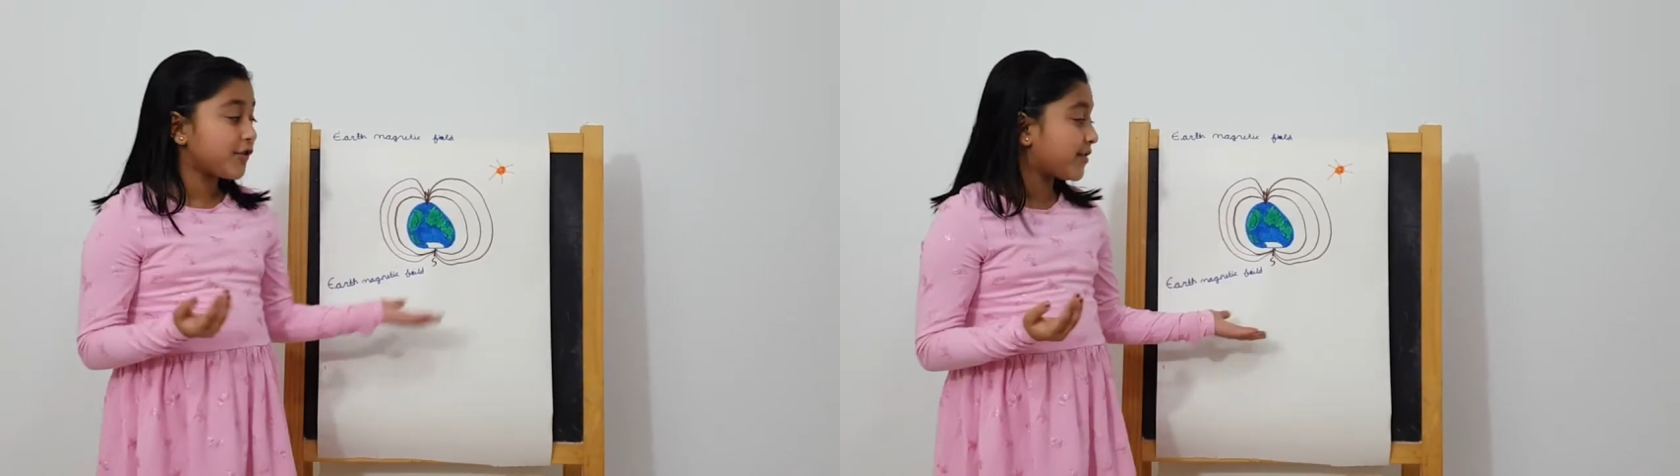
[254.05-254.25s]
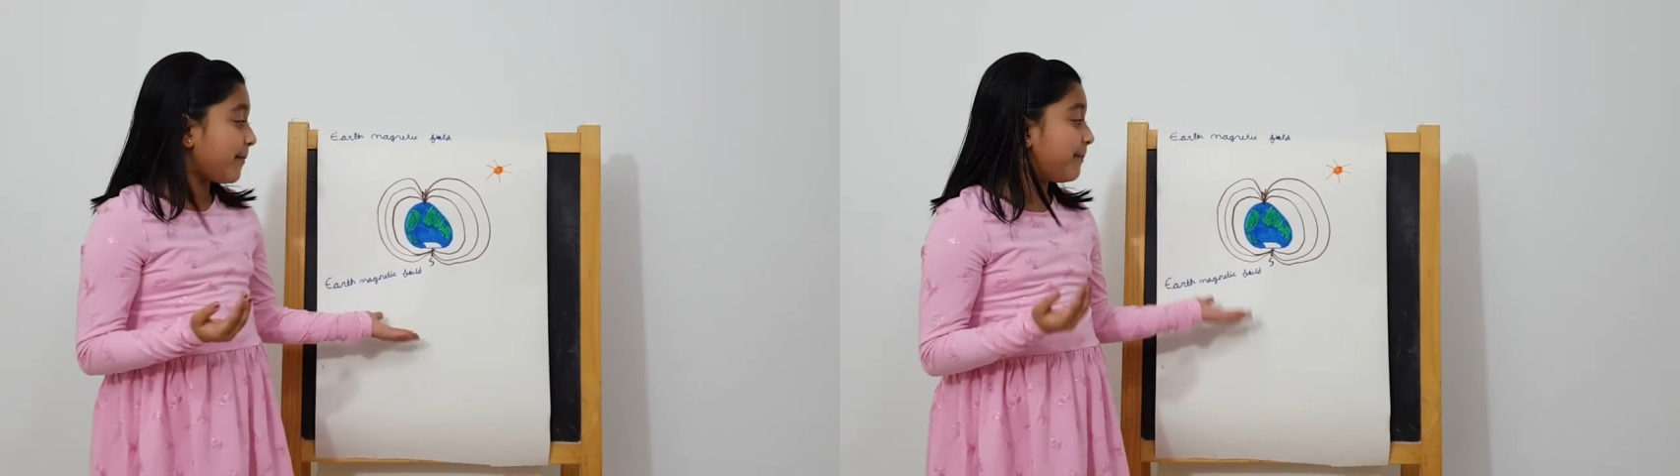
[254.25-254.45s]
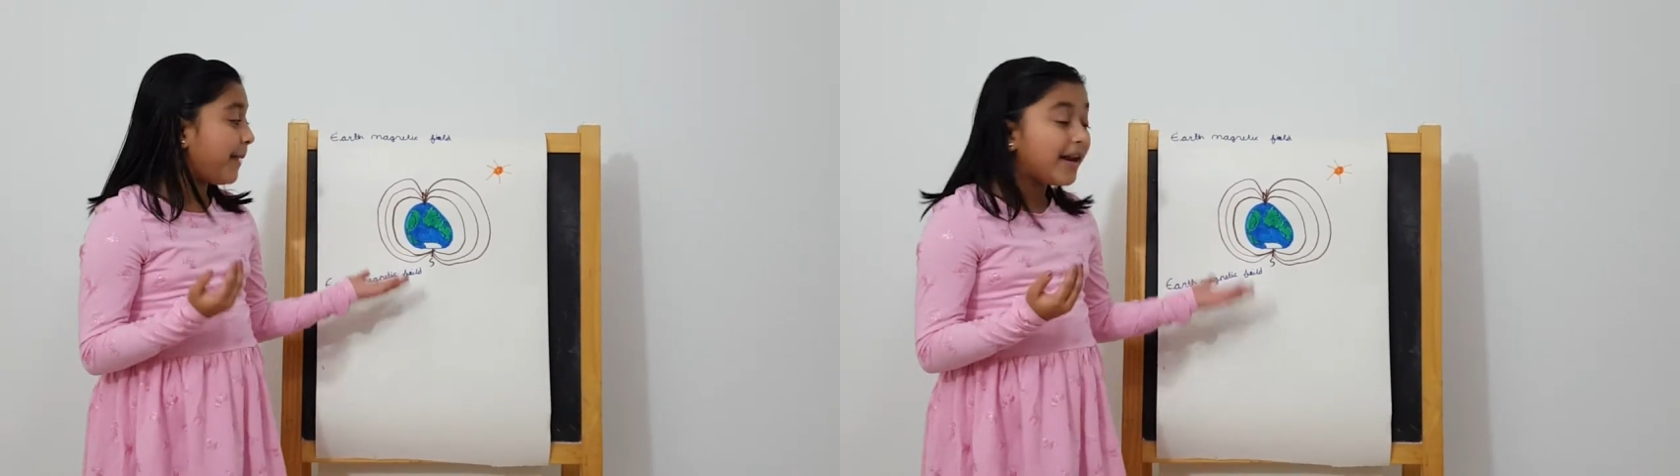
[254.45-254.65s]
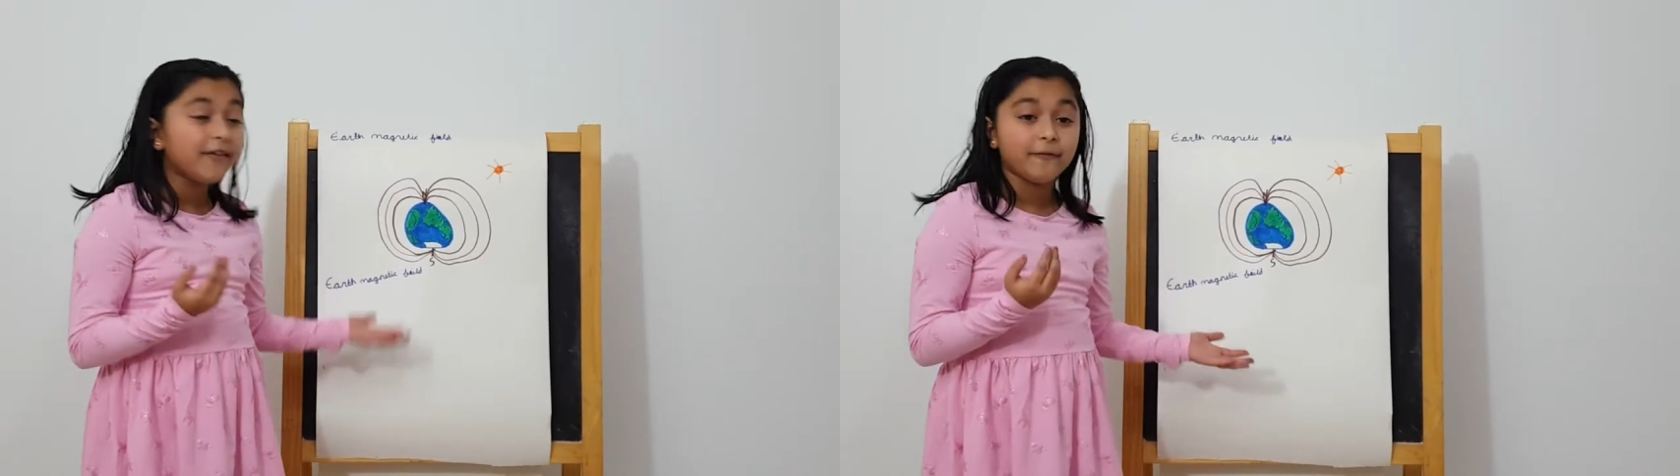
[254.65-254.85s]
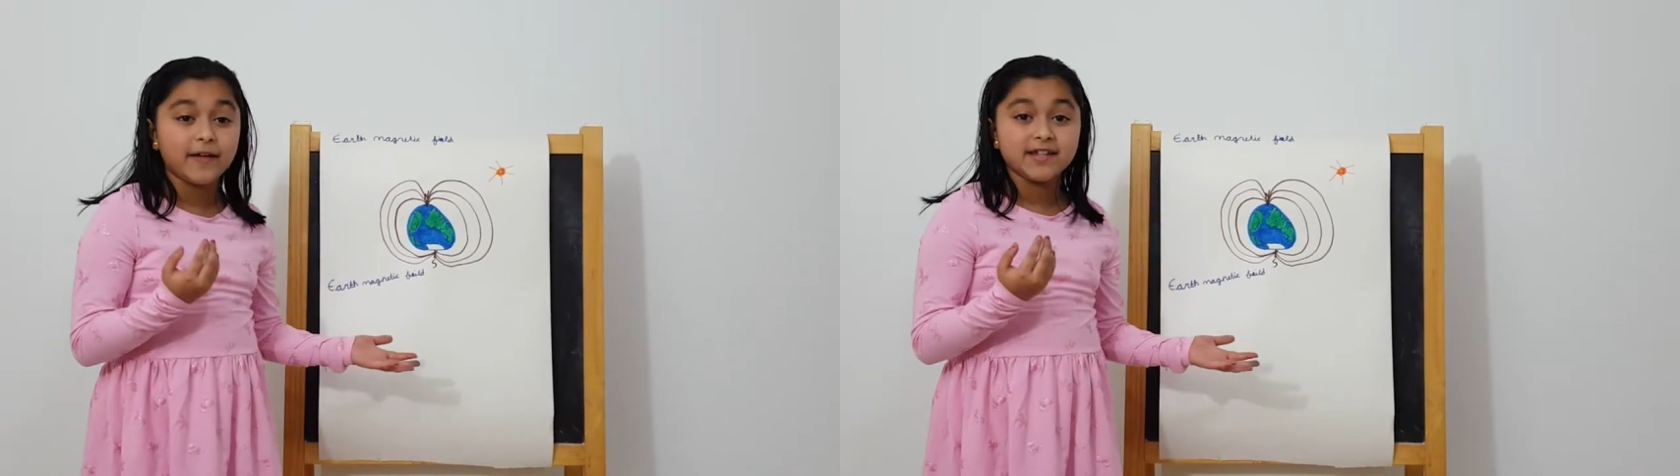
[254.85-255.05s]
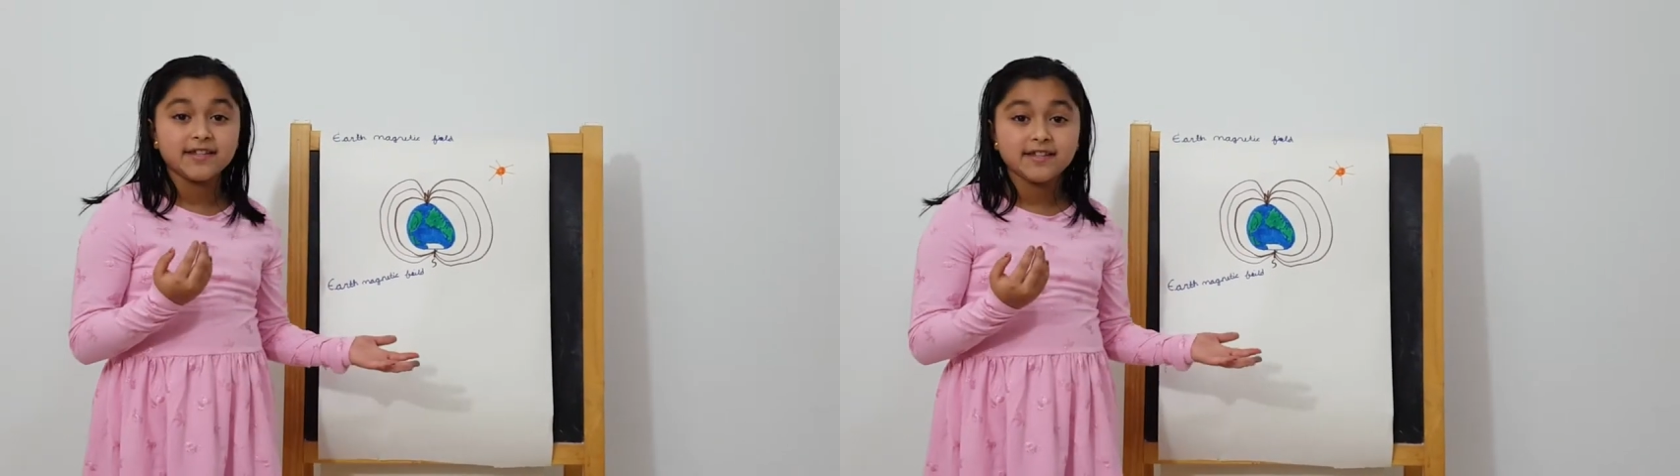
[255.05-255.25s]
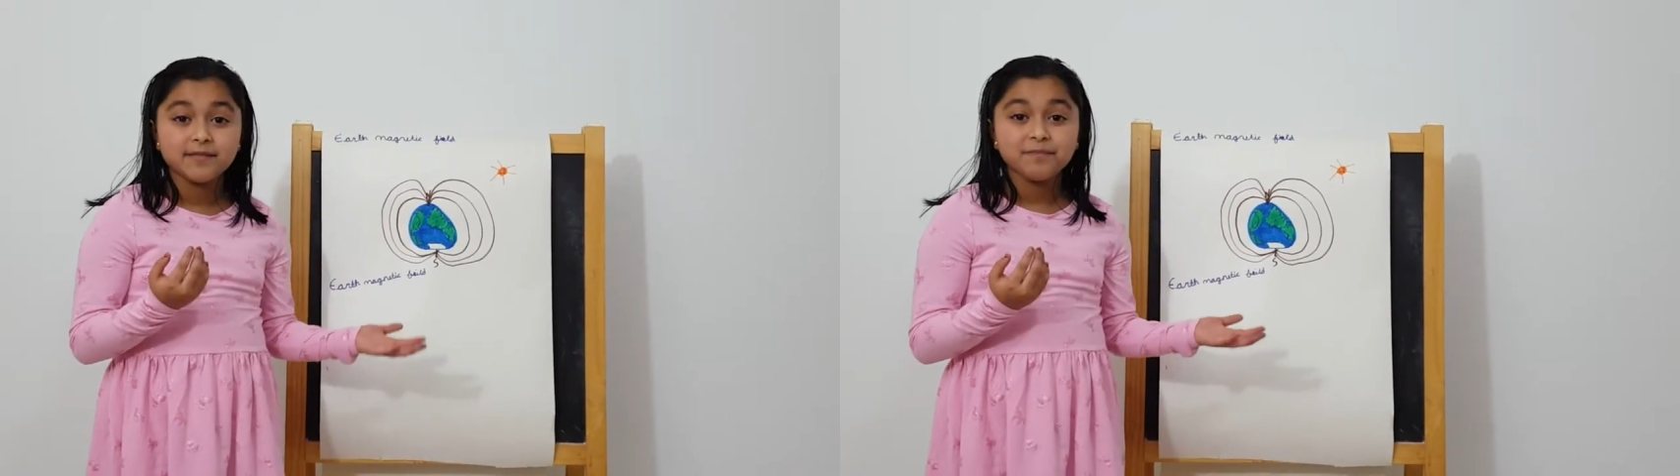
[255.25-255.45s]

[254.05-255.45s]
are some benefits.